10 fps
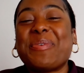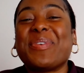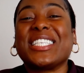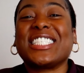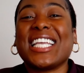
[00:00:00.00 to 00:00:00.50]

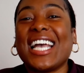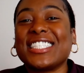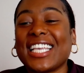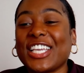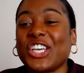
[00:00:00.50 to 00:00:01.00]
But she
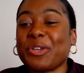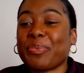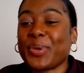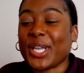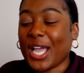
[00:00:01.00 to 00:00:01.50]
has a
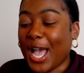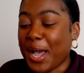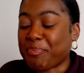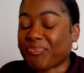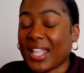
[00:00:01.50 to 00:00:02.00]
cookbook,
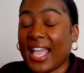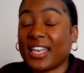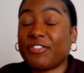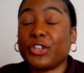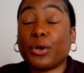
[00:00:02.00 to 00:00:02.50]

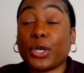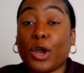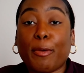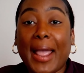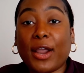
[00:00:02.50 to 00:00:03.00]
and if you don't know,
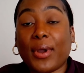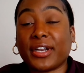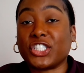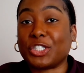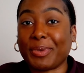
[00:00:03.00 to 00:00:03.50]
her
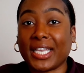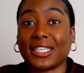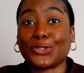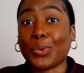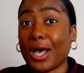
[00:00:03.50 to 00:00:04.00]
background is
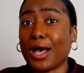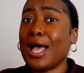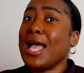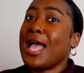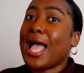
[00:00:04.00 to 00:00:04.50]
Jamaican as well,
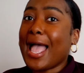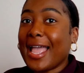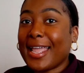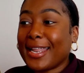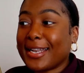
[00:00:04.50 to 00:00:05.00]

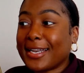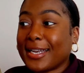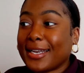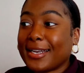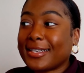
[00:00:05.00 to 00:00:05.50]

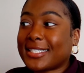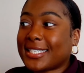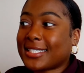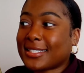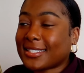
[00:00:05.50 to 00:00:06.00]
and
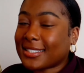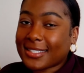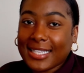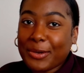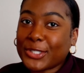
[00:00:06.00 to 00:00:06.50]

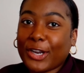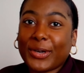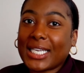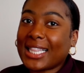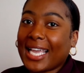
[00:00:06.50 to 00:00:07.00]
that was
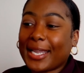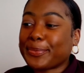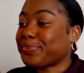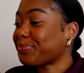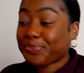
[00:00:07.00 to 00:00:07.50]
already like